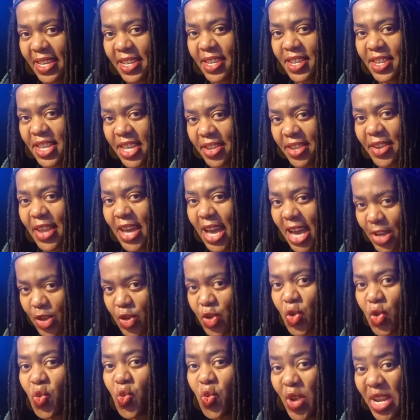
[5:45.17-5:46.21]
Then are
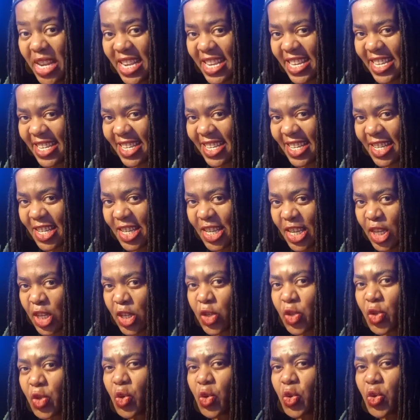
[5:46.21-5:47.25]
you willing
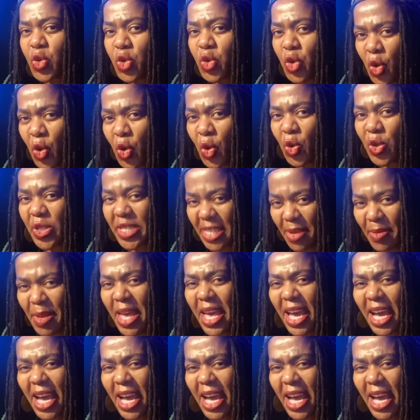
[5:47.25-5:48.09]
to do so?